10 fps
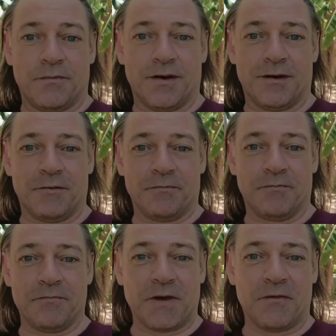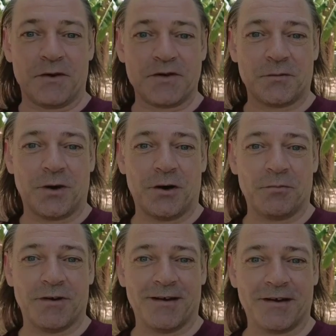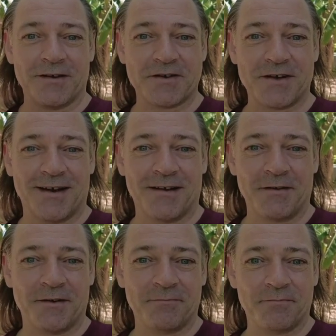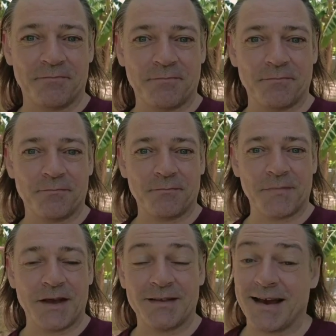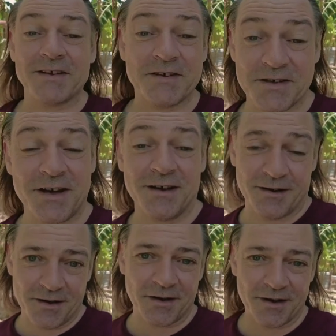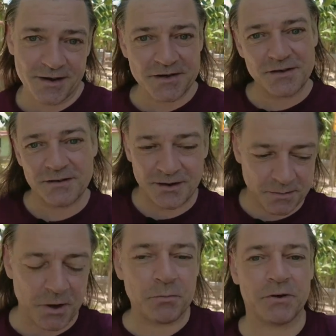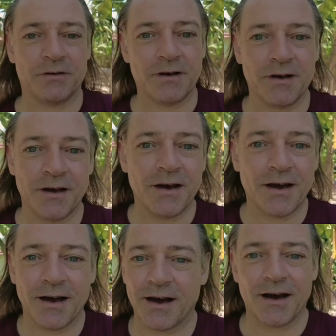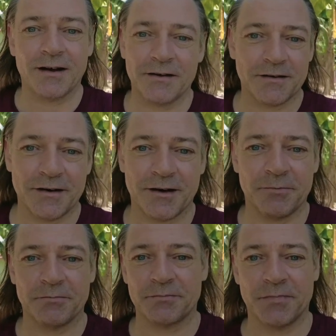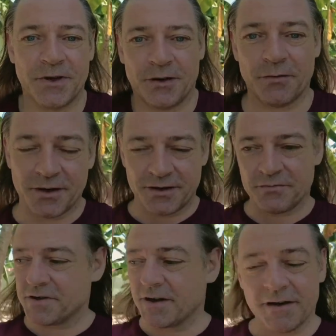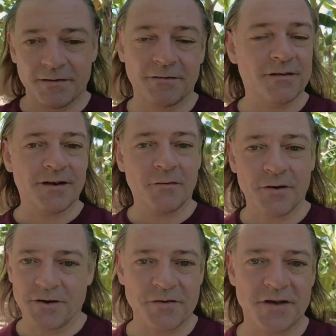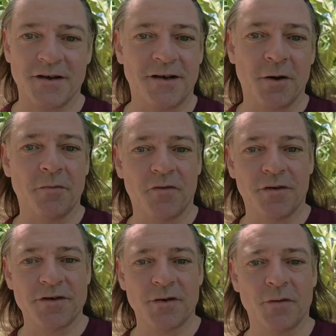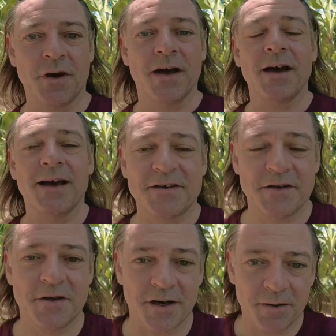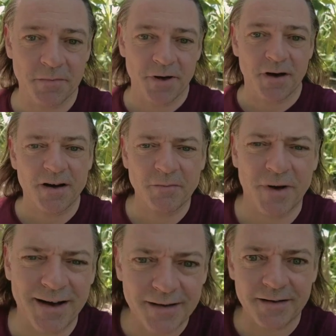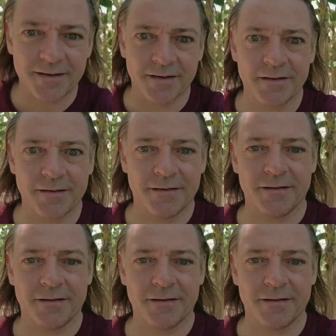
you know, they've lost all hope that they're going to stay alive. That's the state I think it is in at the moment. And, you know, I don't see any hope for it at all. It's a shame. I don't hate it.